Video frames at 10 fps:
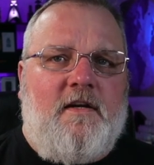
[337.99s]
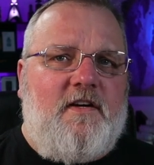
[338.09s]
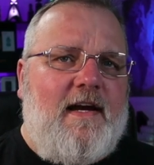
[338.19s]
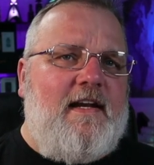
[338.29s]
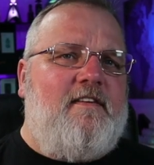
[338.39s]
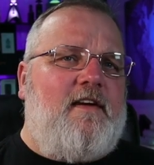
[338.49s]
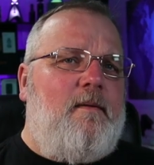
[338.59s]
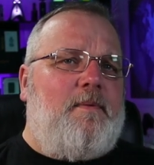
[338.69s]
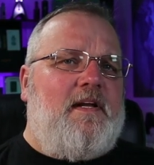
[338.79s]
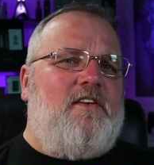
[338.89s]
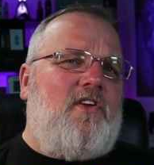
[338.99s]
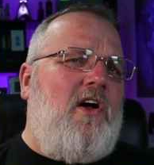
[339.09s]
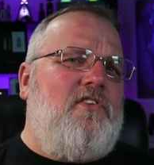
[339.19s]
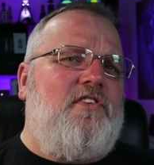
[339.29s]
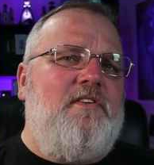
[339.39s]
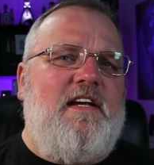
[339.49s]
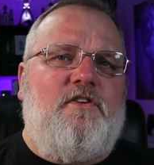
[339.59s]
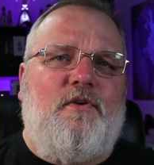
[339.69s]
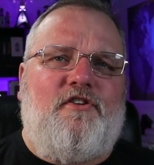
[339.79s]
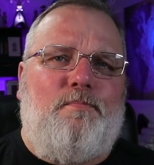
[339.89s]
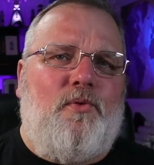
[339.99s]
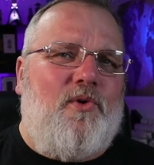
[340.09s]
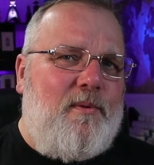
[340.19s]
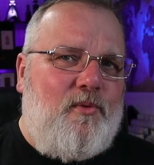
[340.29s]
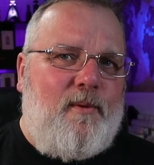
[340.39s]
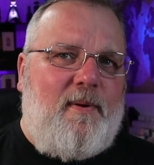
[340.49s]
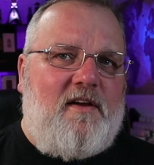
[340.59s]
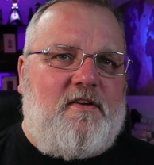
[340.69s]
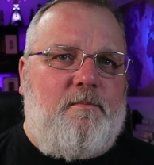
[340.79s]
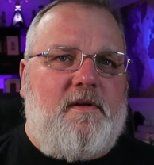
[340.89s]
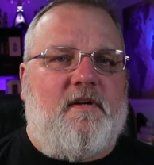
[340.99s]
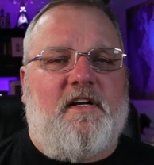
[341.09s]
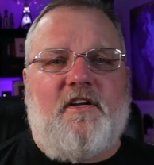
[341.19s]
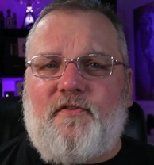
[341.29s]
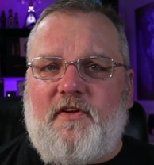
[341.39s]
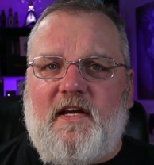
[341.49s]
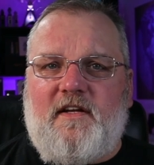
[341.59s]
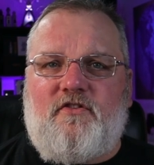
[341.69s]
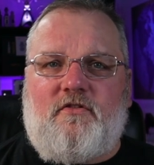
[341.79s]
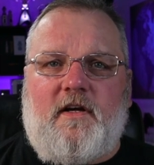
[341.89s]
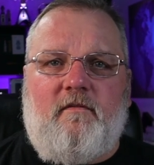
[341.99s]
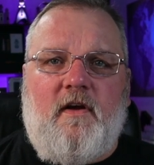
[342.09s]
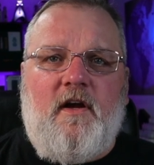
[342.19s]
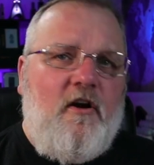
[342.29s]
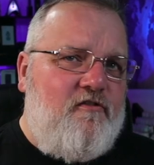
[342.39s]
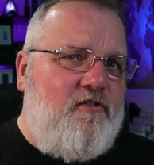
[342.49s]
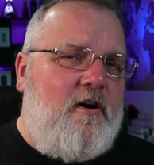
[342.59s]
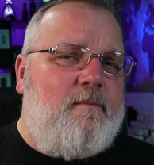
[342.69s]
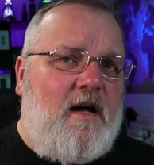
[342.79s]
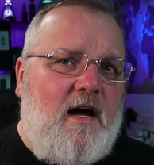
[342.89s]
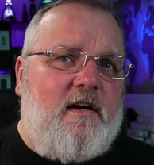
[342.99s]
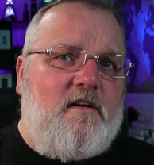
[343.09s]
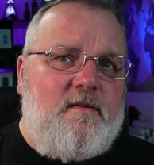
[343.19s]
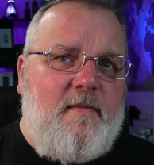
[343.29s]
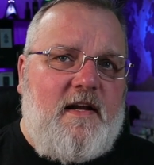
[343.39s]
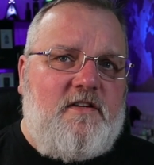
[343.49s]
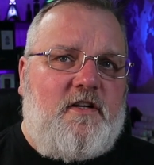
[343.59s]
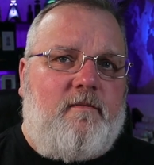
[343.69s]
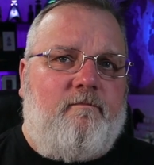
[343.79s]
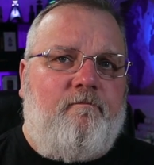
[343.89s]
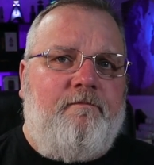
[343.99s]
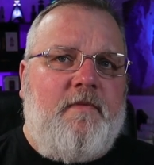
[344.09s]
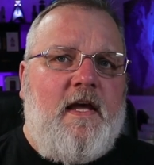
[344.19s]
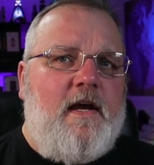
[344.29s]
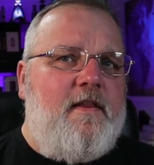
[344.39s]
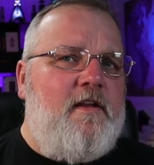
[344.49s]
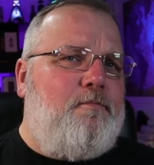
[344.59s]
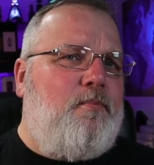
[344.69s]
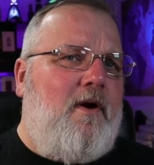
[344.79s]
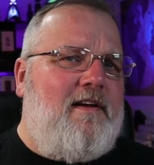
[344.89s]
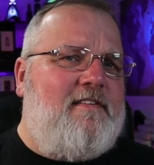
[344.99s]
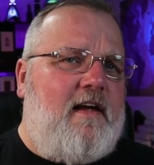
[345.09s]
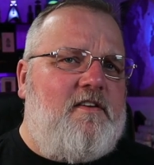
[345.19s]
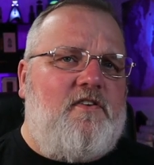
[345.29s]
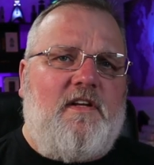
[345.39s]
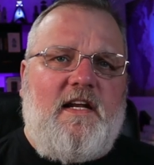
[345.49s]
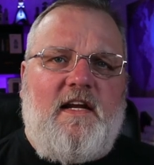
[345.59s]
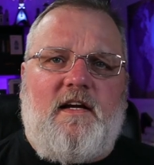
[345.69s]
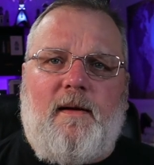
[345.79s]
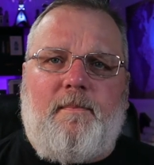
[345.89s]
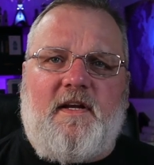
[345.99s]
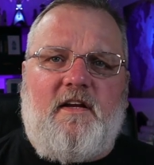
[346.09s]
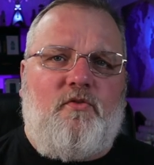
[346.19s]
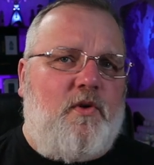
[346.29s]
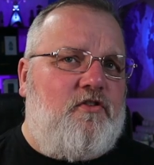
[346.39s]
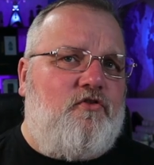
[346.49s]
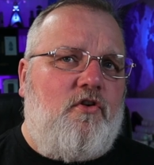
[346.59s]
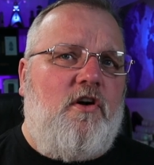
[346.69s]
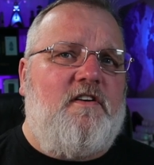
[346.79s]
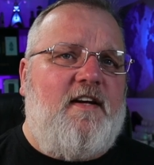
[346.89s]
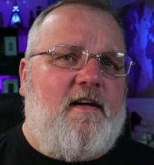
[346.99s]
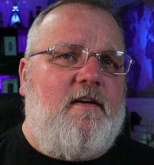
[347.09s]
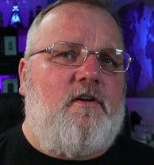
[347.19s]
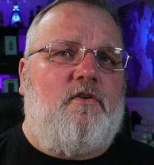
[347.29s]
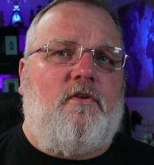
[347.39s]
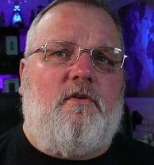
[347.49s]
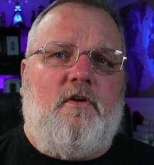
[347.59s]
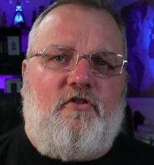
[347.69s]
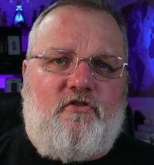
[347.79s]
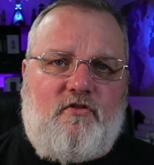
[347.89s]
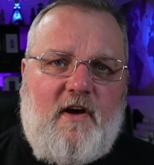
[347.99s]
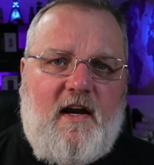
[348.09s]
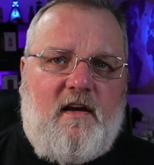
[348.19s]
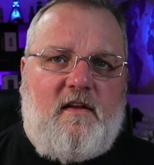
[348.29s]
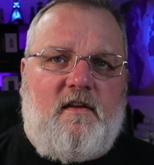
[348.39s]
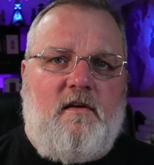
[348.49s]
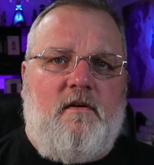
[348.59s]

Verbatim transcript: Chinese companies also need to explore more possibilities for the industry from a higher dimension in this process, leading companies with strong technical strength